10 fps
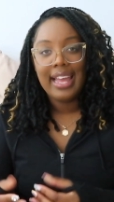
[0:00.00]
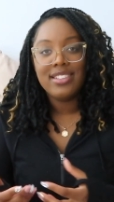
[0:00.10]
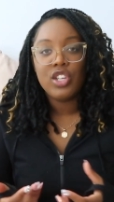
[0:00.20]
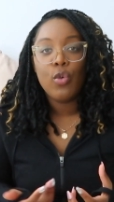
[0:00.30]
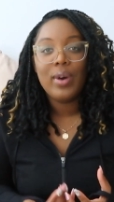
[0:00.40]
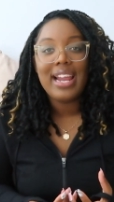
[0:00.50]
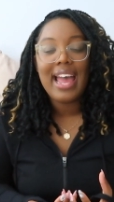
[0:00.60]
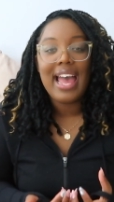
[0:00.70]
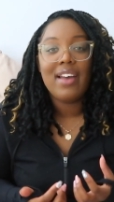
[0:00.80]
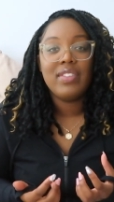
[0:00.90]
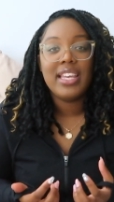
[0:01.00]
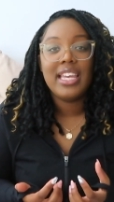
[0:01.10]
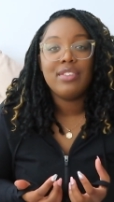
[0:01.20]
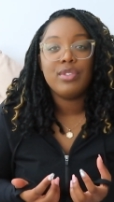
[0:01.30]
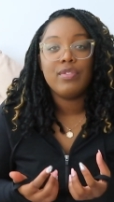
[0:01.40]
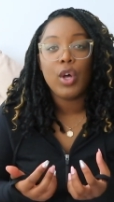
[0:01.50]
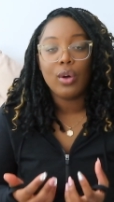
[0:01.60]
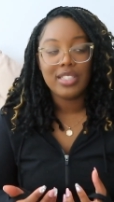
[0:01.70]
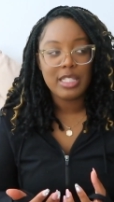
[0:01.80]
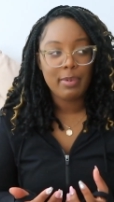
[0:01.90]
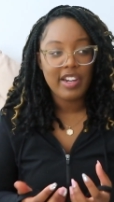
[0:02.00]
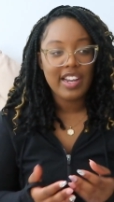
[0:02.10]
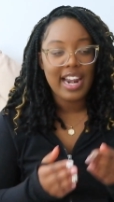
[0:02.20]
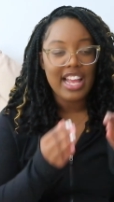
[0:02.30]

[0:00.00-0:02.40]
And so when I have the gift of the Holy Spirit,